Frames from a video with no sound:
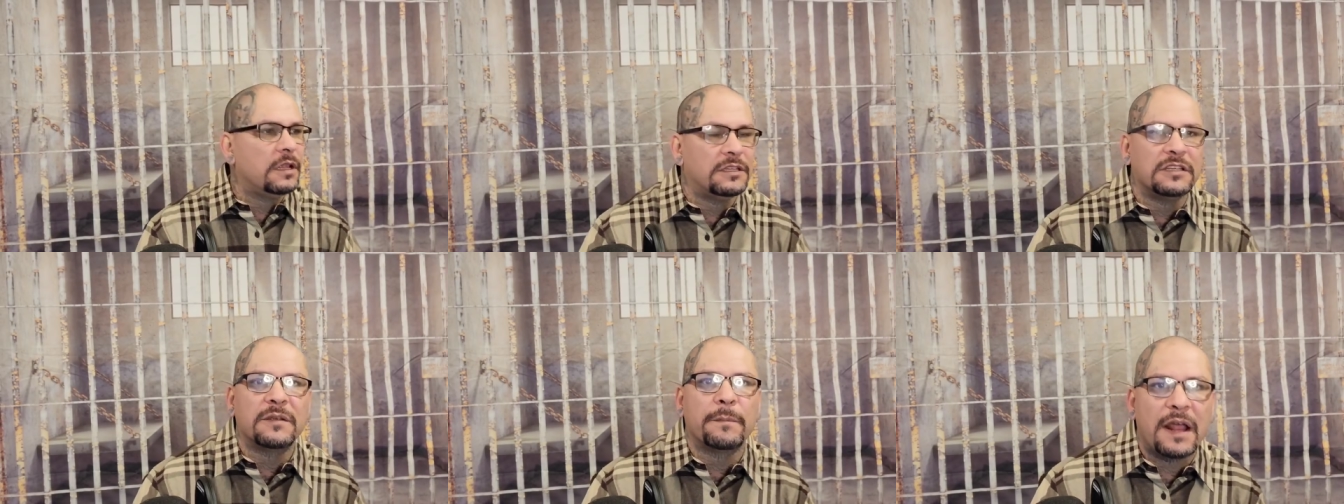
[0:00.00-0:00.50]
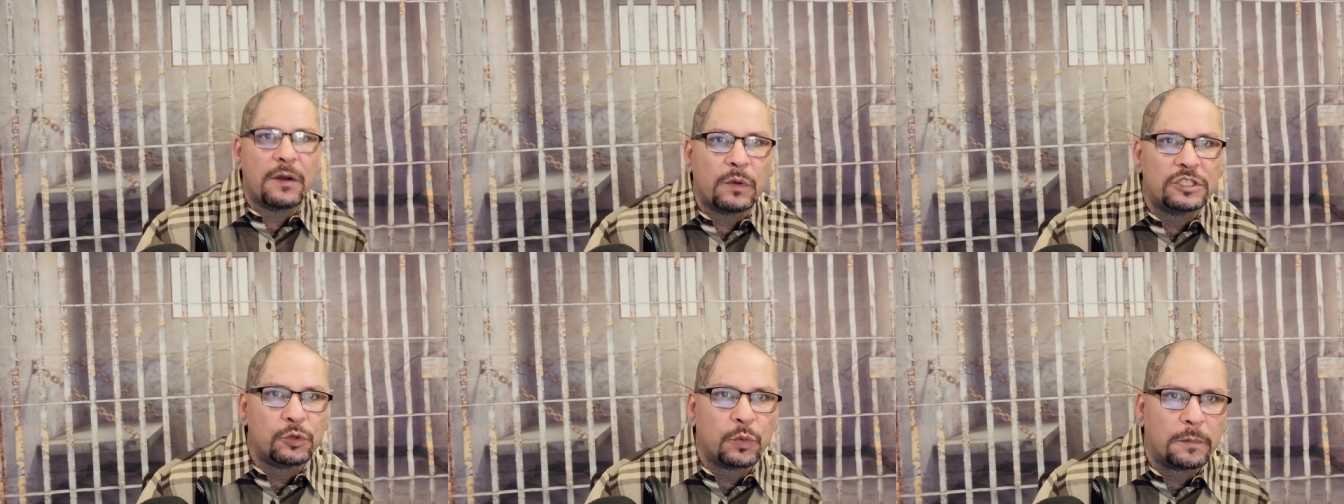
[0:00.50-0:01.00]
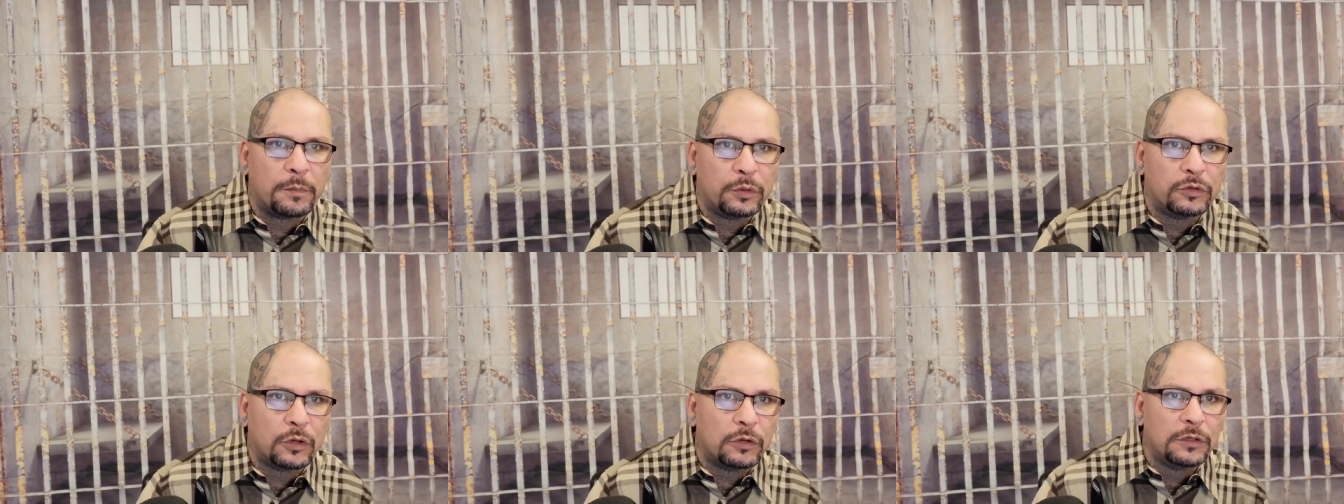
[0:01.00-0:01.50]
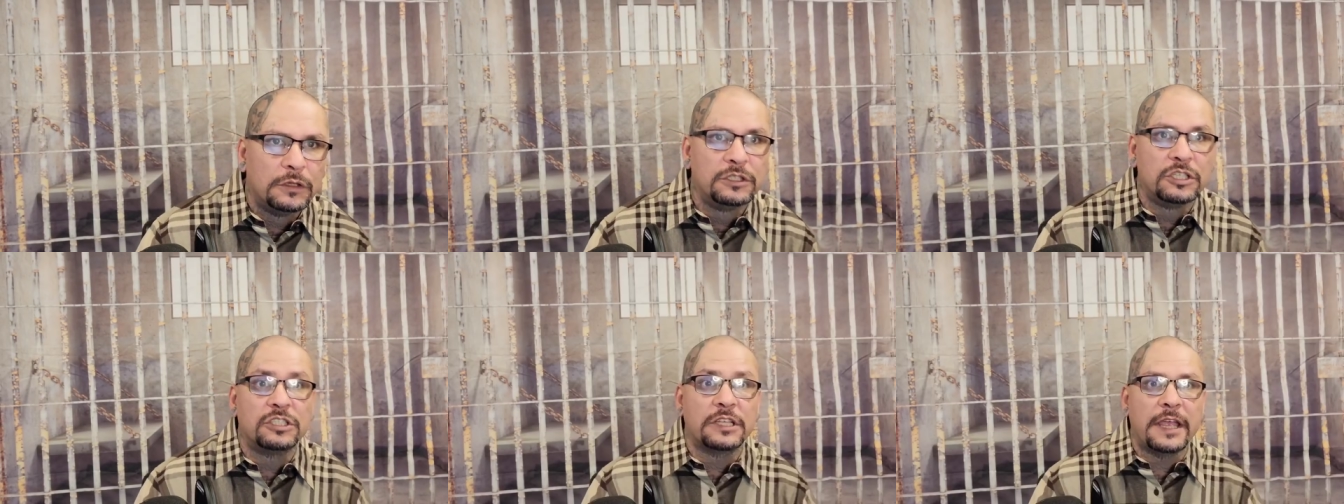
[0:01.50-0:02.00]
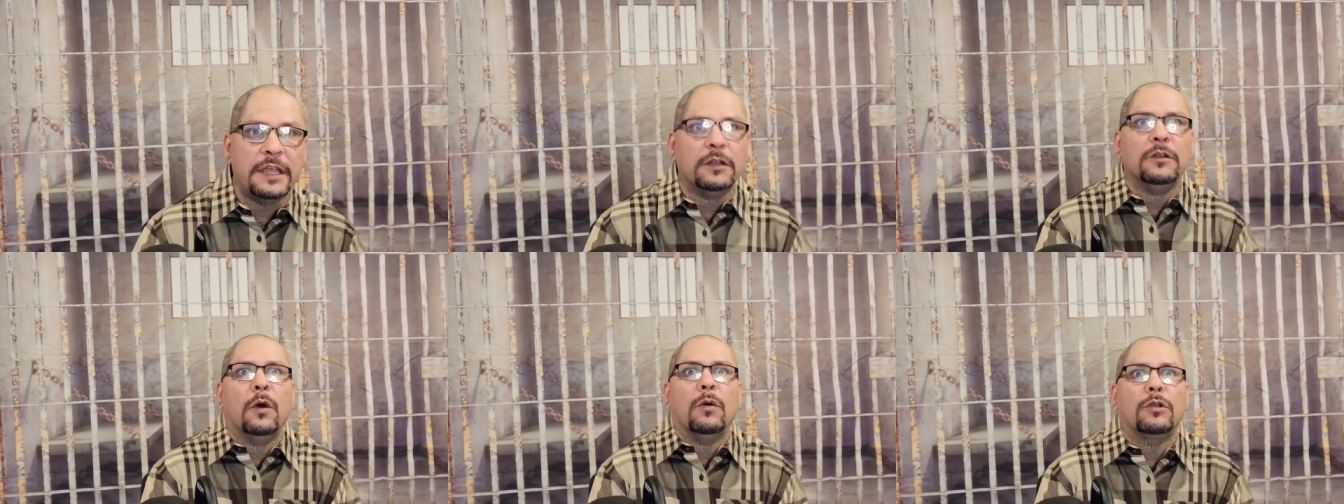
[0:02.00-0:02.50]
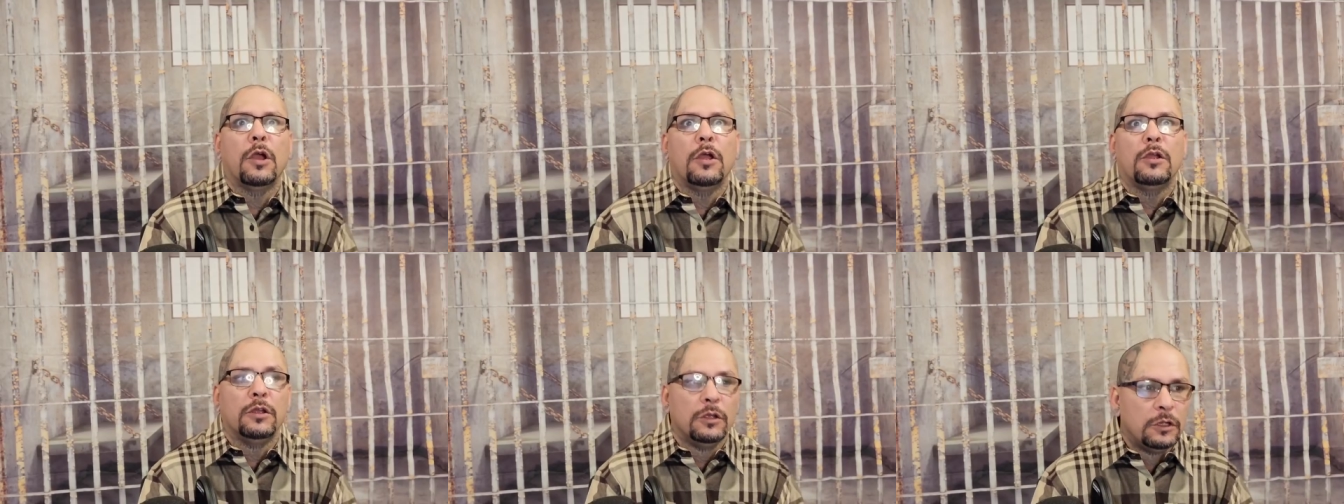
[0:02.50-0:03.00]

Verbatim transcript: It doesn't matter what you were, puto. Just say it. Okay.